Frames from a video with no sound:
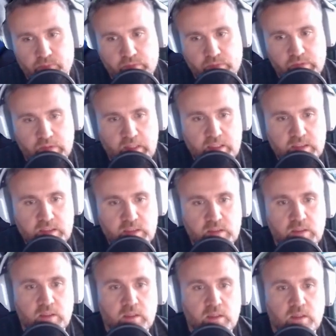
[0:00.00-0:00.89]
So
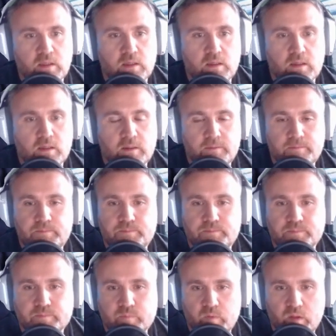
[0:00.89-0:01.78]
that's
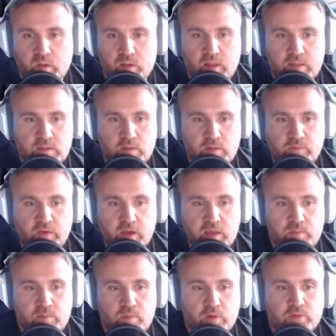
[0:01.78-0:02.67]
a
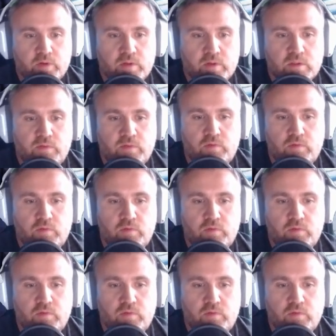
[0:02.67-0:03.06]
very important.